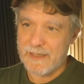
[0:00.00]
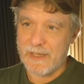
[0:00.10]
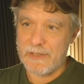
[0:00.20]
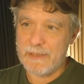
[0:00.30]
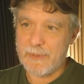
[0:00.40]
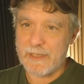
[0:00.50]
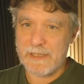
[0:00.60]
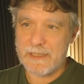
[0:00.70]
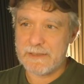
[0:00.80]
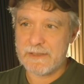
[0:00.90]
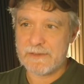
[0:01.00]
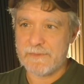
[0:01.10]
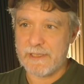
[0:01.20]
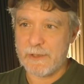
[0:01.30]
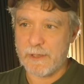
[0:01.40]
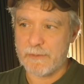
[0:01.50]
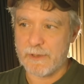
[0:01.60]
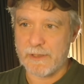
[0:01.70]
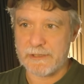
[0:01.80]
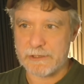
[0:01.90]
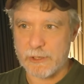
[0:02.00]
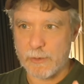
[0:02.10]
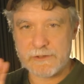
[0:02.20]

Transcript: I think by the end of this video, I realized, you know,